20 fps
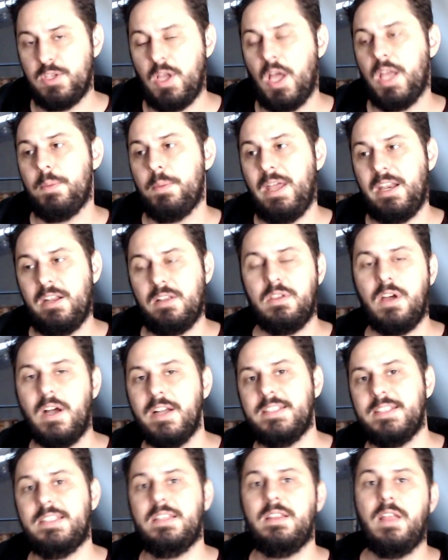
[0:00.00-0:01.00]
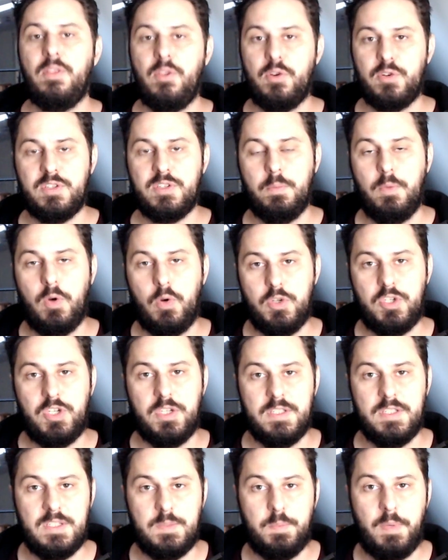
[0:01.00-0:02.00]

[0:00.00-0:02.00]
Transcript: automatic thoughts and then there's emotions.